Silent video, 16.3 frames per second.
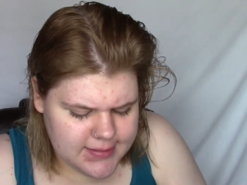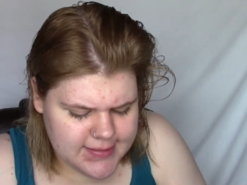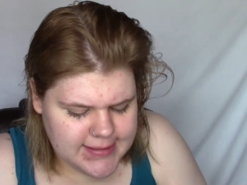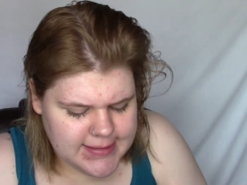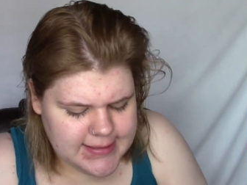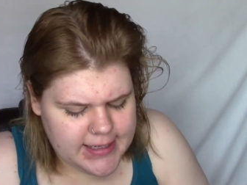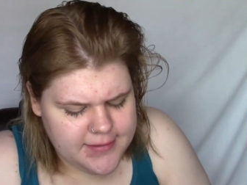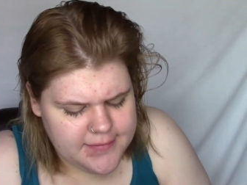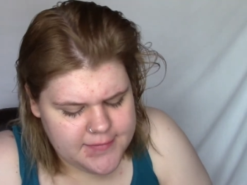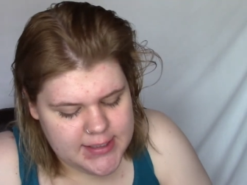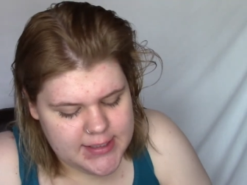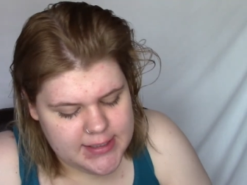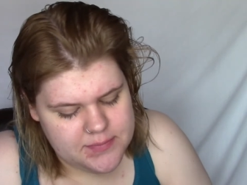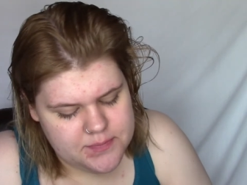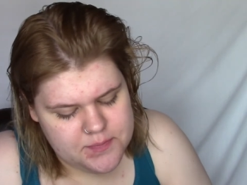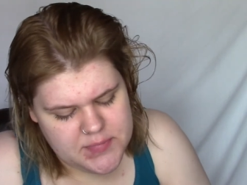
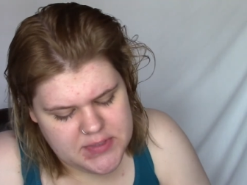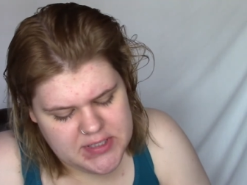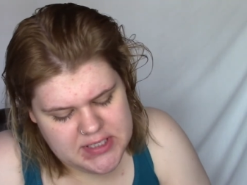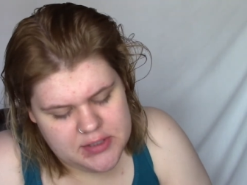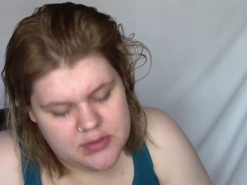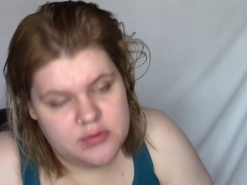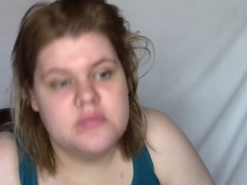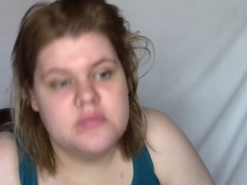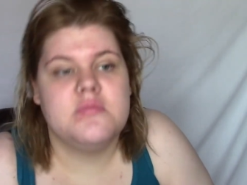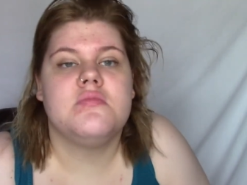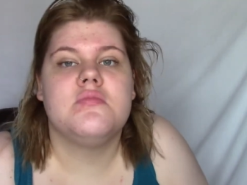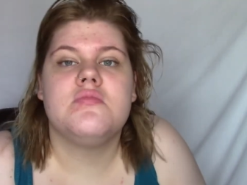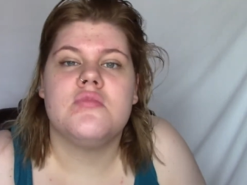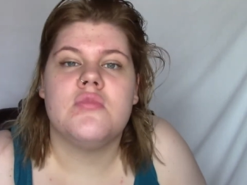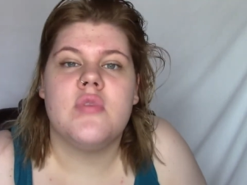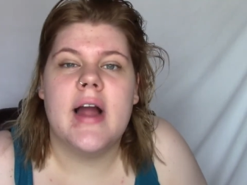safety sealed
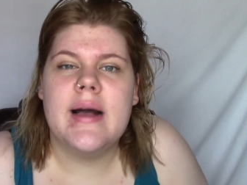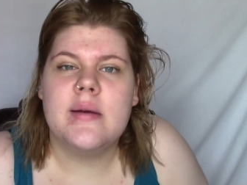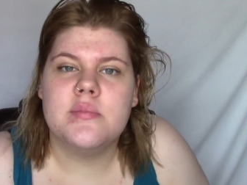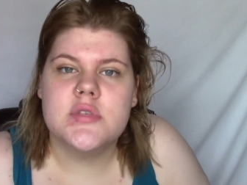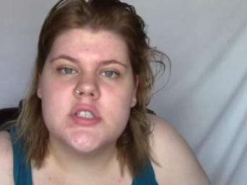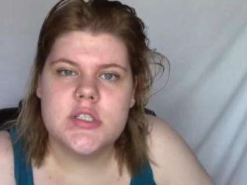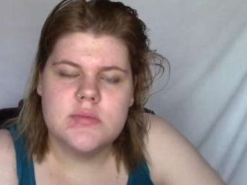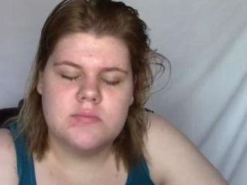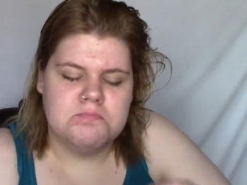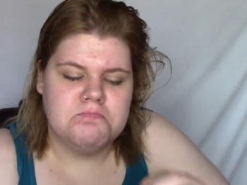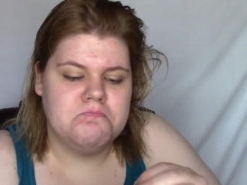wrapped